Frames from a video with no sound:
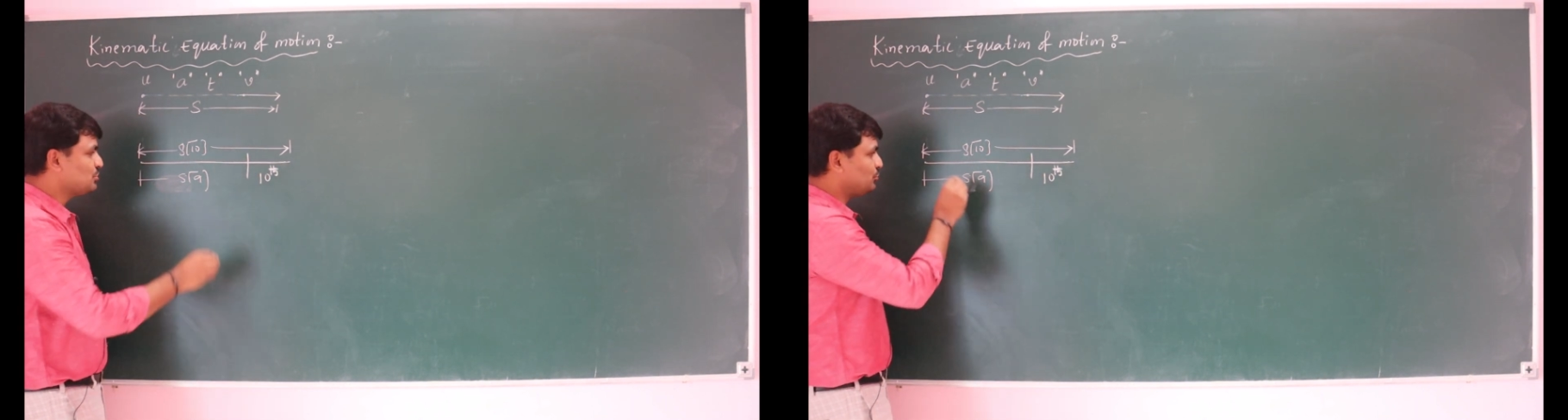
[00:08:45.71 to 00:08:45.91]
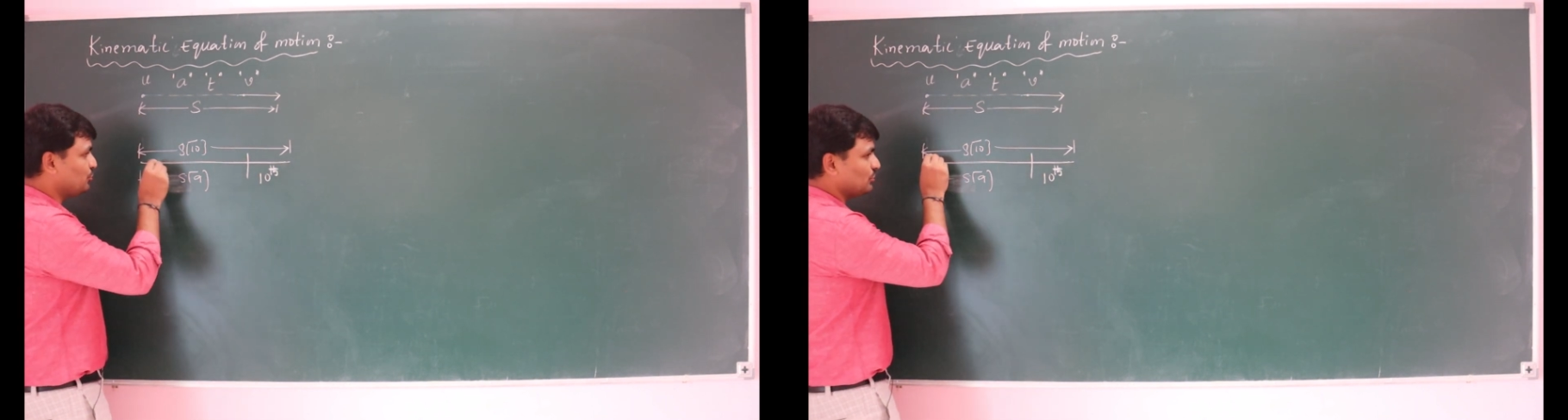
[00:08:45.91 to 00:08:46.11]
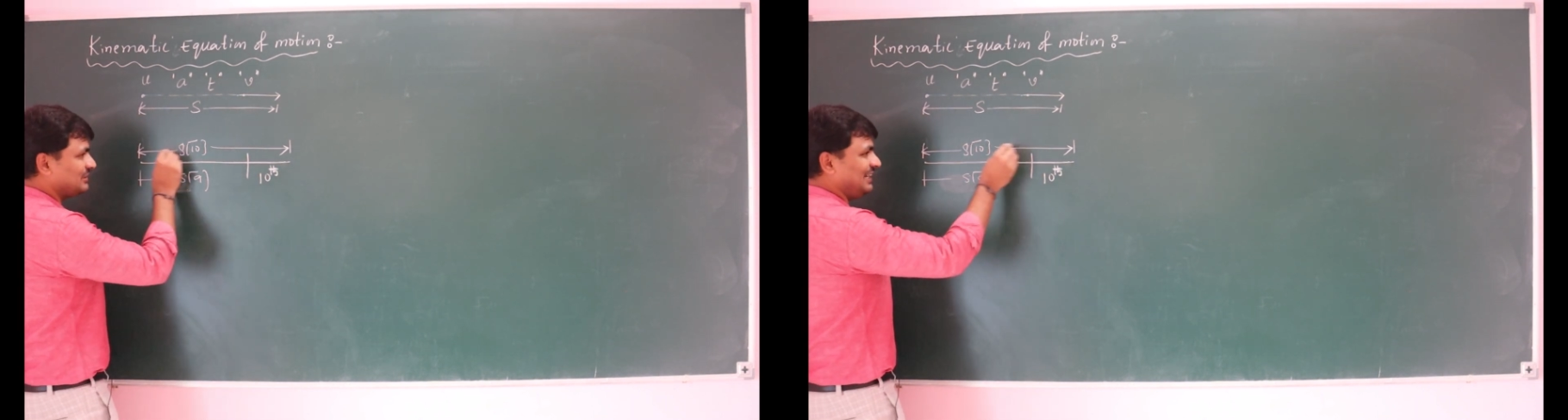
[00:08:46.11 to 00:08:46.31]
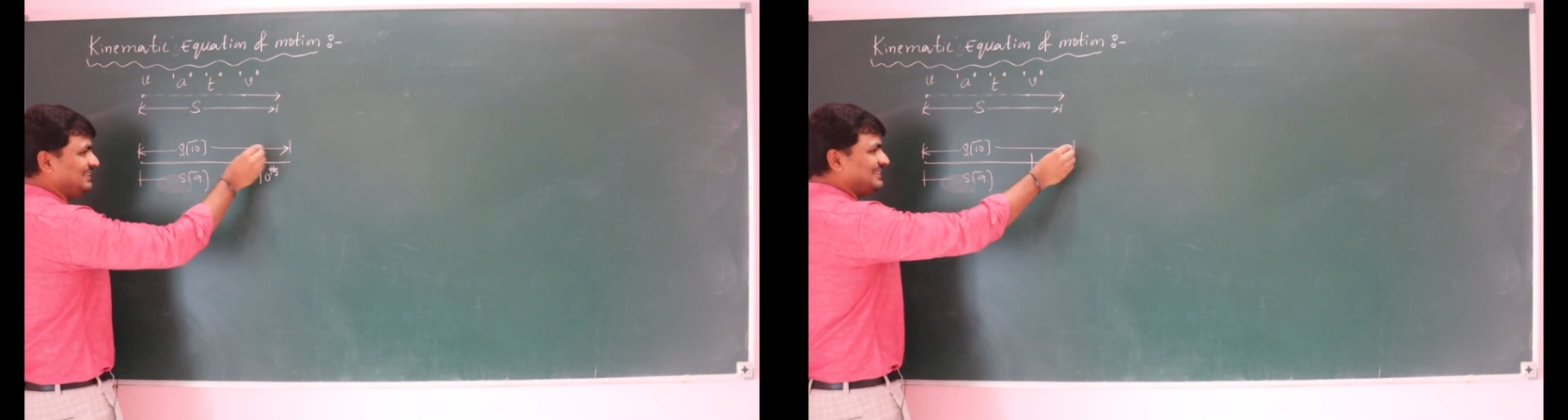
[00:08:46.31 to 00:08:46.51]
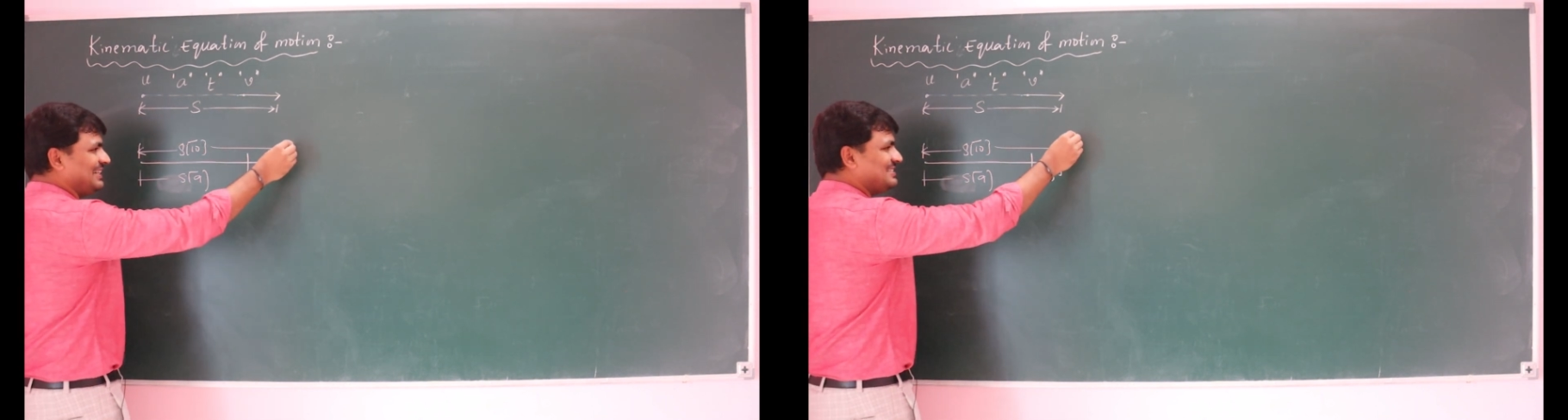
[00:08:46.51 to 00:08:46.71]
So
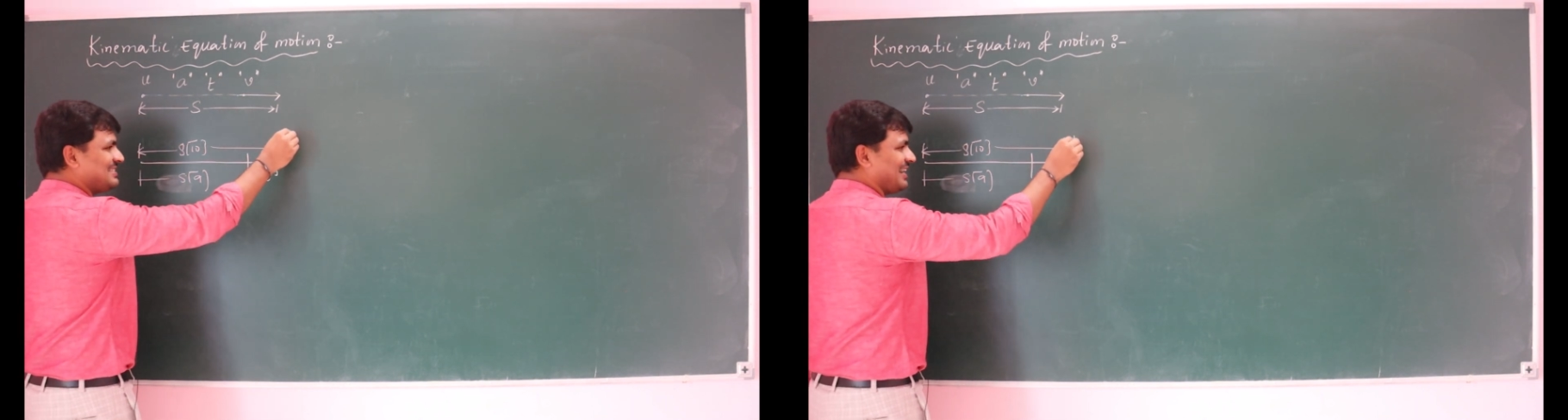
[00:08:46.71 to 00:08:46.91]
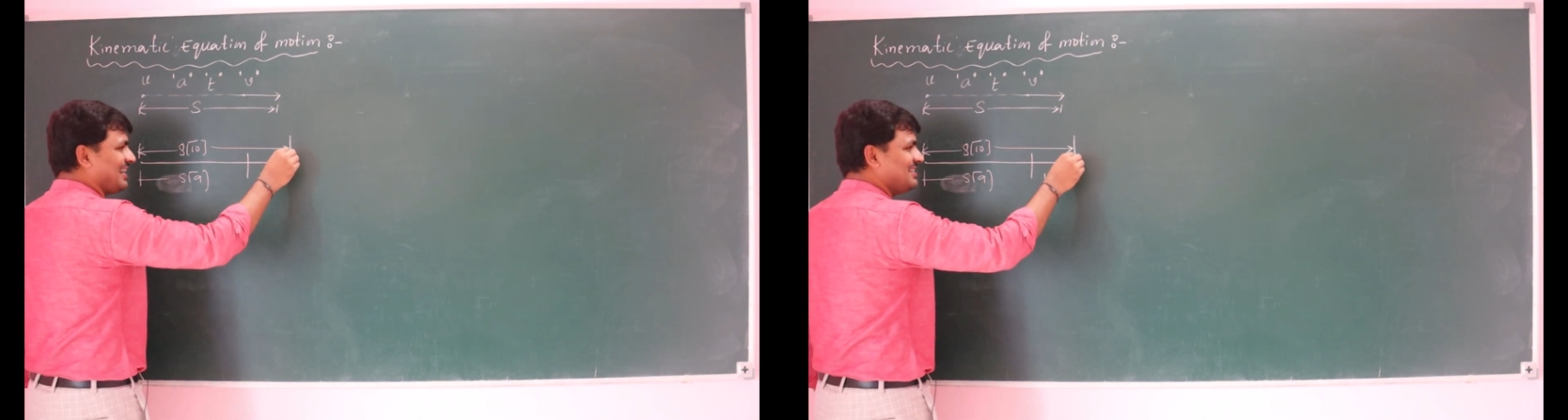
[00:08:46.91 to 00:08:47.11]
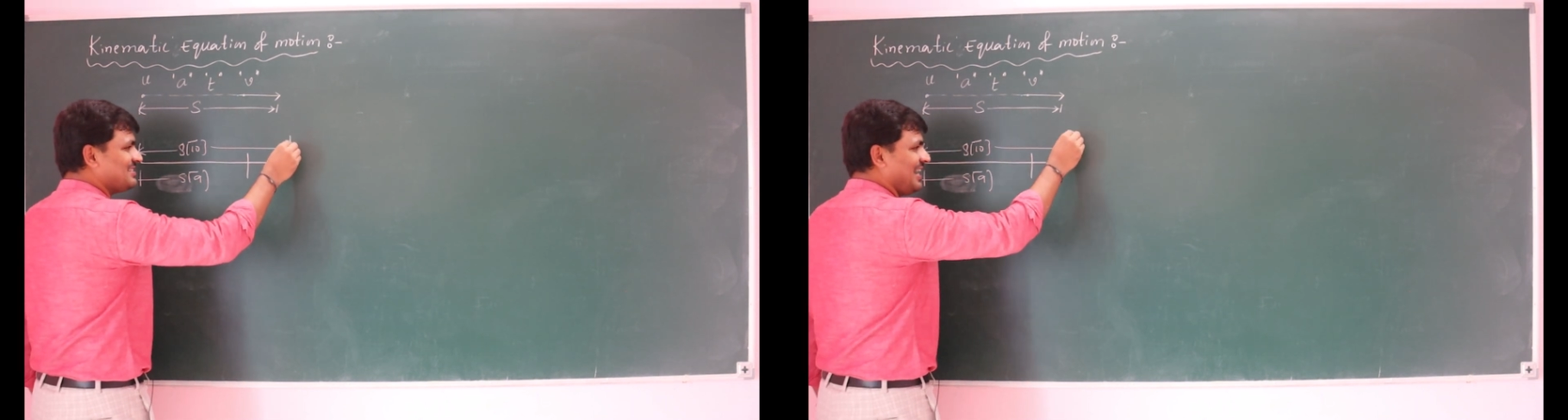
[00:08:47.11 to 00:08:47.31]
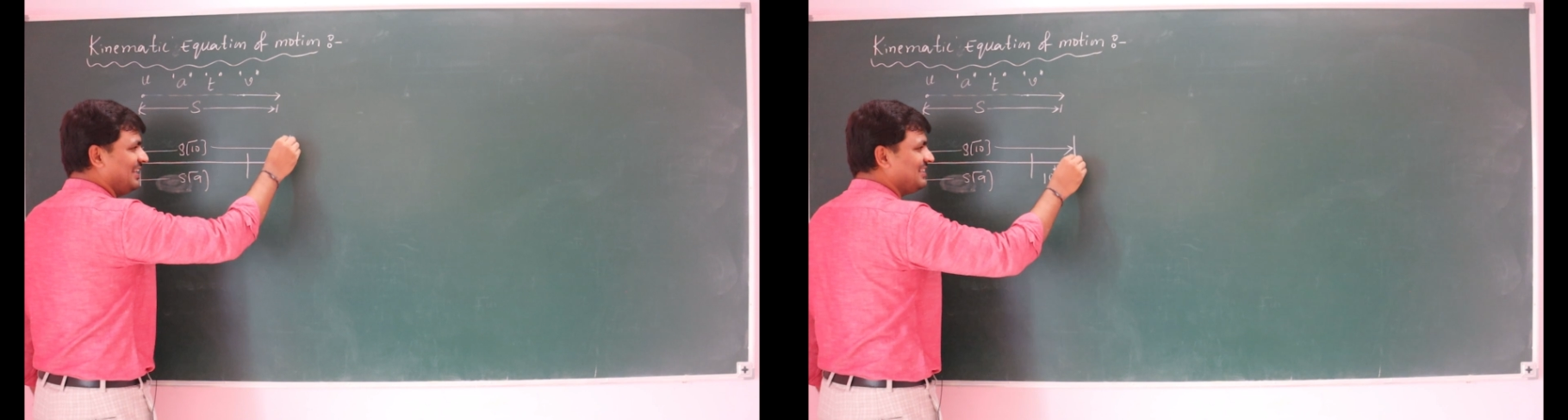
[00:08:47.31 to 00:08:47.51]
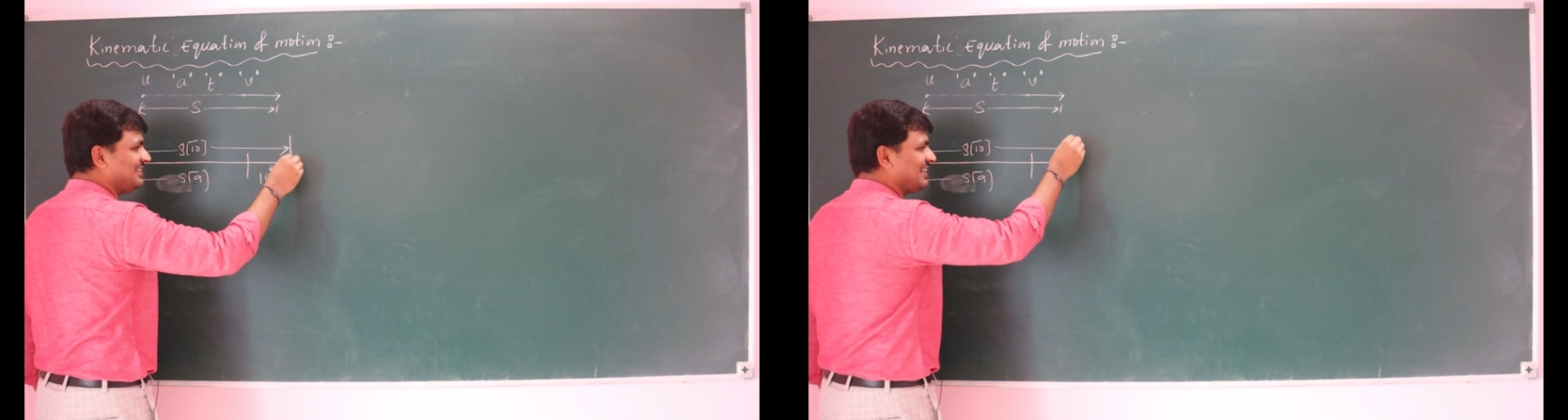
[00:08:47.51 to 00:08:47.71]
total 10 seconds,
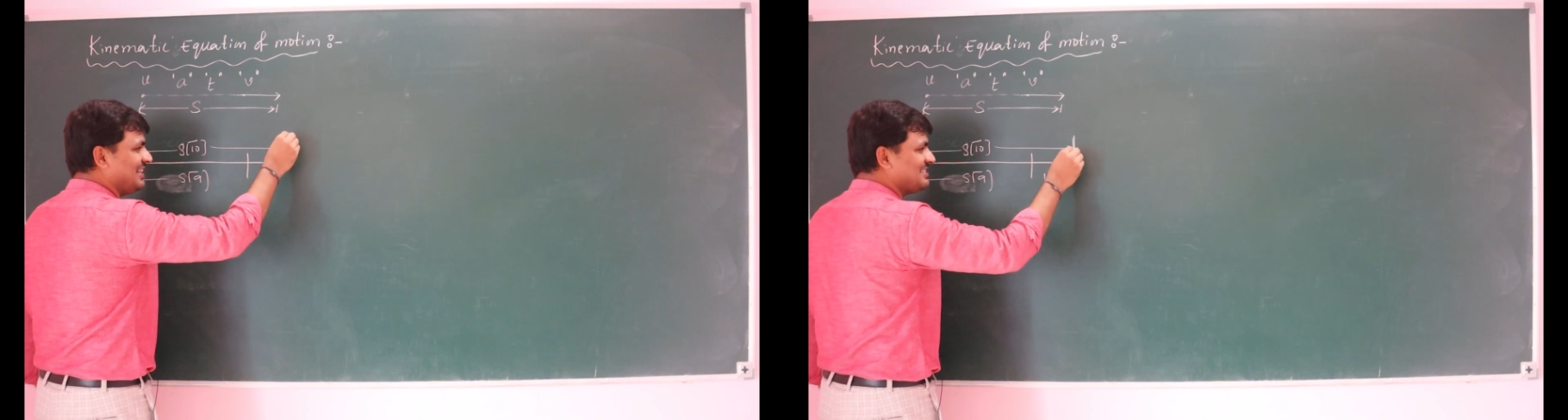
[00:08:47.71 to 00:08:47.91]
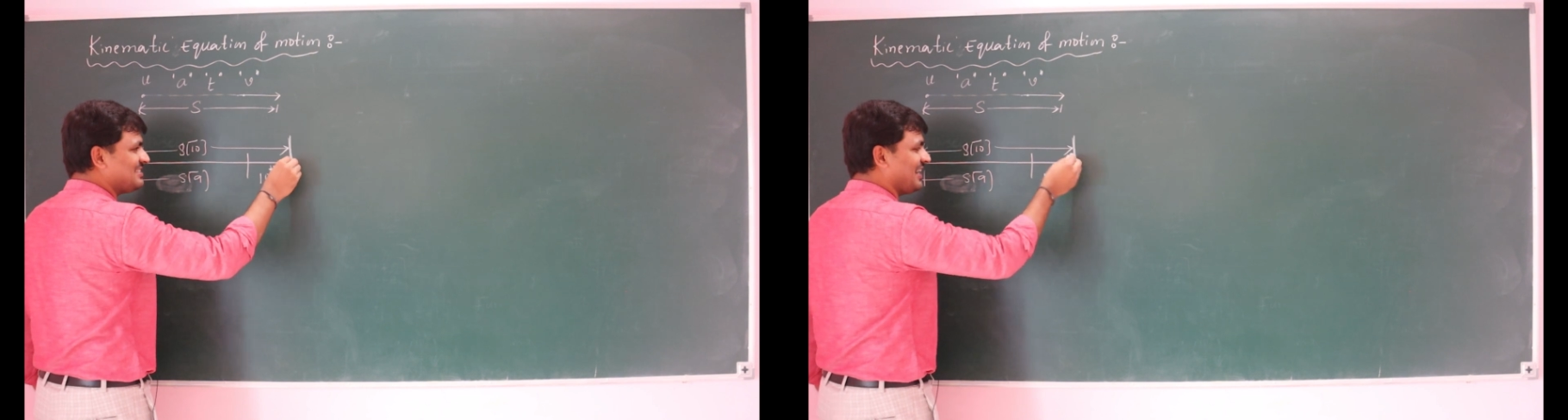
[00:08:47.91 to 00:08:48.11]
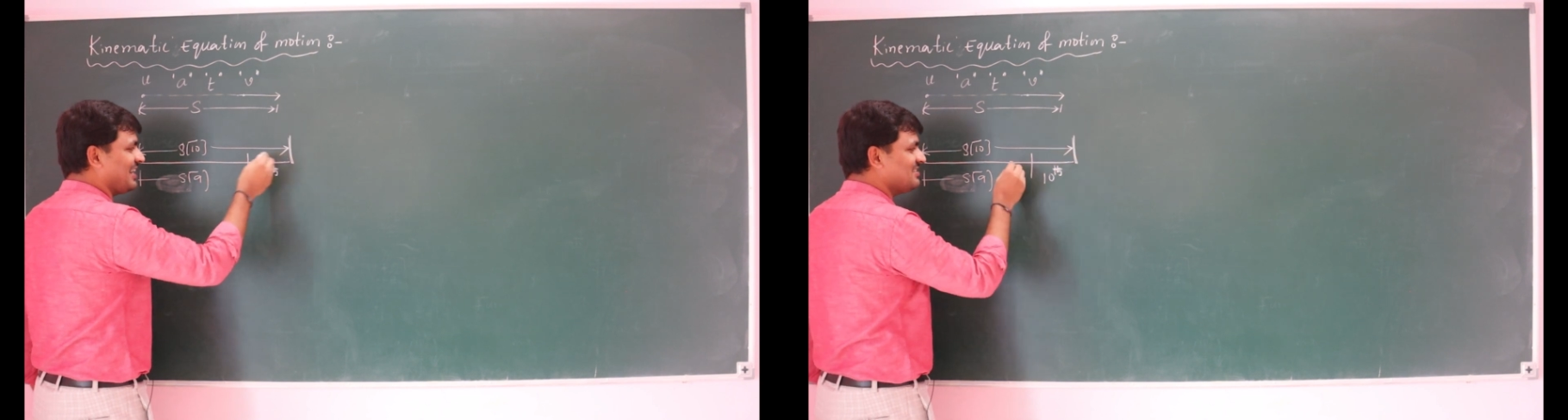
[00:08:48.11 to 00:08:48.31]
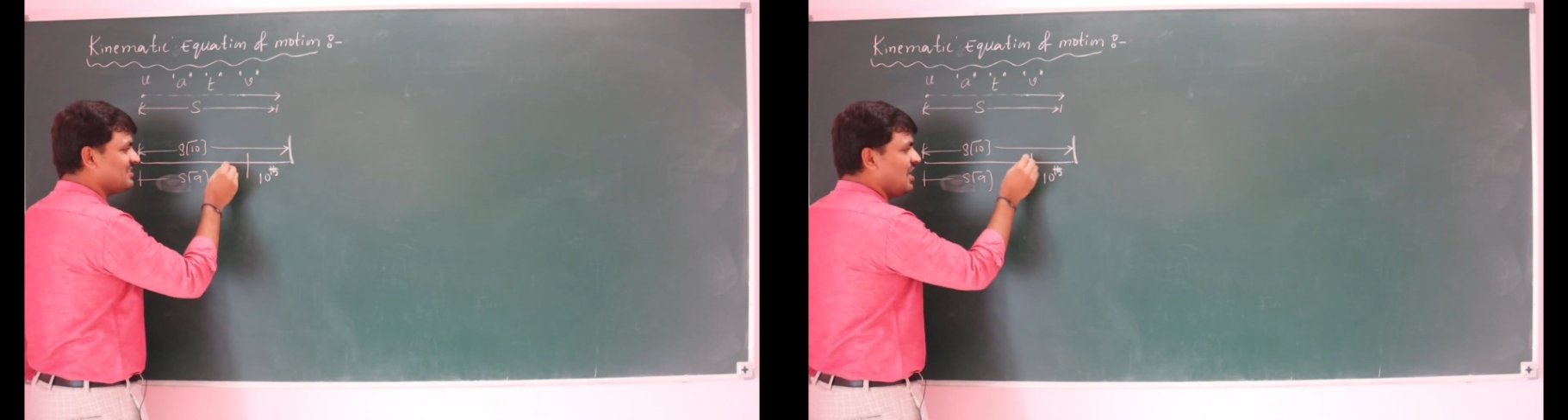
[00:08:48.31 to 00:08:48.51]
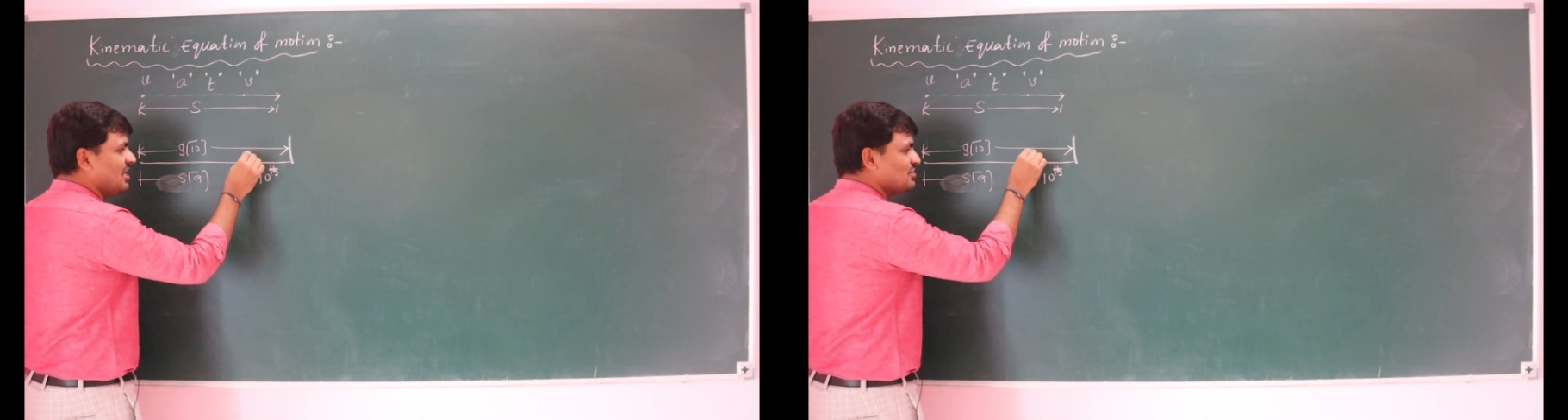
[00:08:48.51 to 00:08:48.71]
in the 10 seconds,